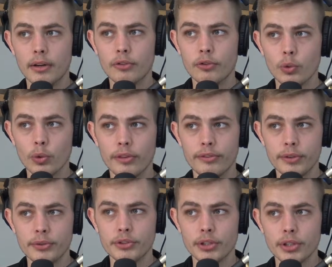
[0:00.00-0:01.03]
for the
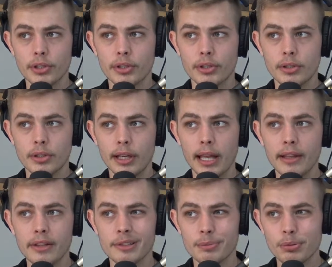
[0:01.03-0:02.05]
future. And
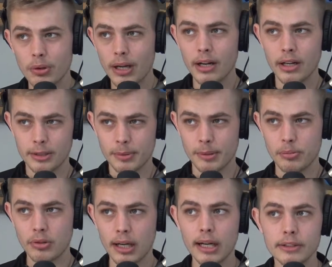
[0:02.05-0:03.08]
there's progress, but the
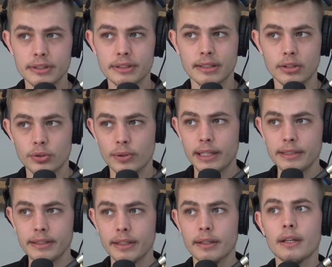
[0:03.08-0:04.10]
progress isn't
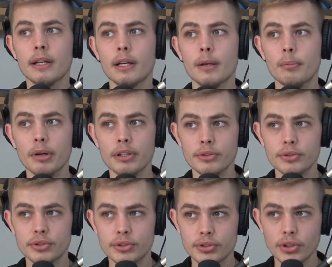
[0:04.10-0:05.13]
crazy. But you
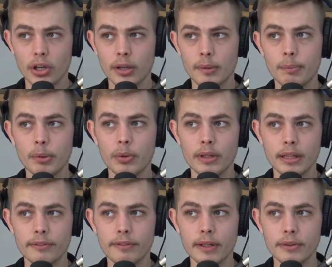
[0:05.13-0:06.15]
start building
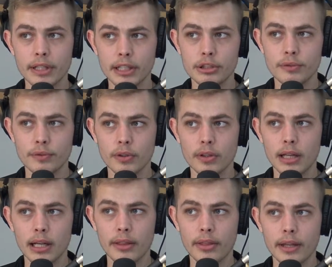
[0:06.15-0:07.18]
the foundation for a
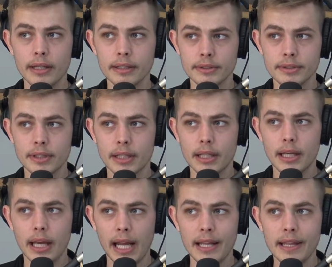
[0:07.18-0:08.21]
lot of things
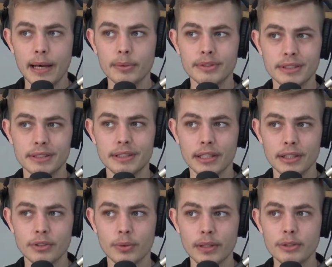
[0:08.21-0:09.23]
and that was this year.
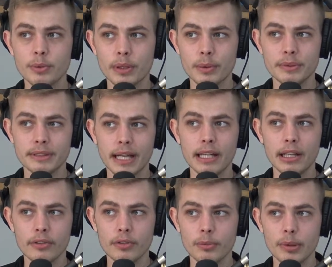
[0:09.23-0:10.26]
2020 was that
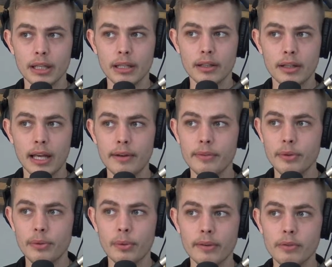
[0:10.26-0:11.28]
year for me.
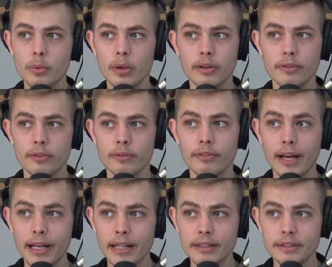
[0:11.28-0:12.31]
Every everywhere from
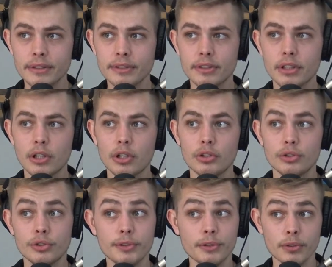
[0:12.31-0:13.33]
finances
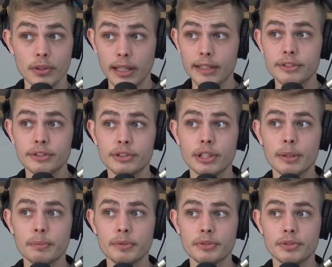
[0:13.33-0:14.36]
to the
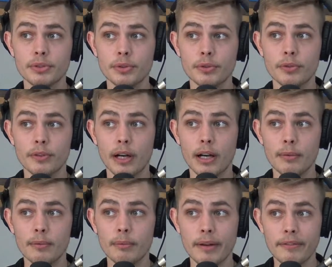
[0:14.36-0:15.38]
relationship to
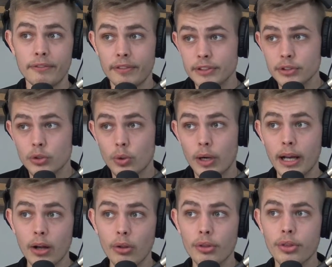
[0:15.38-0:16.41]
um, my physical
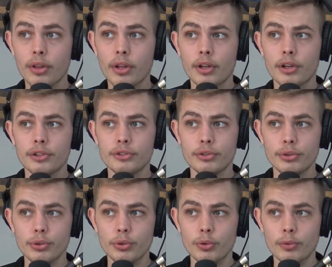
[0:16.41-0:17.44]
health
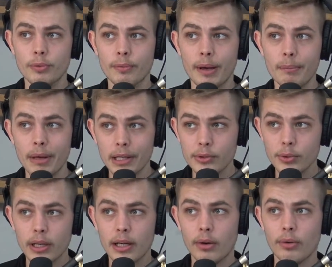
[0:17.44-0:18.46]
to my
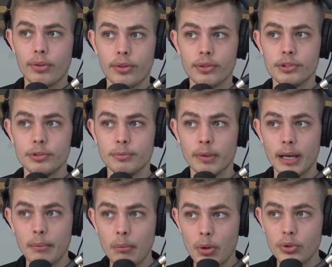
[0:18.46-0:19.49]
mental health to my
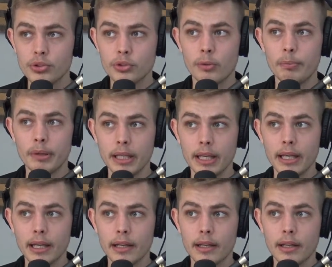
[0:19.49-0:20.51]
emotional
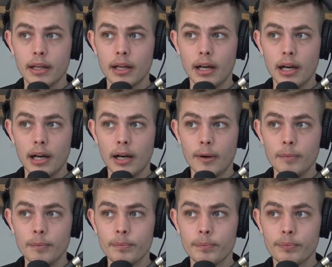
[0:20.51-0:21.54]
being
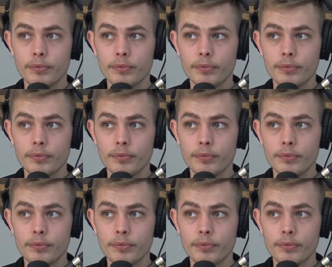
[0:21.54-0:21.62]
um,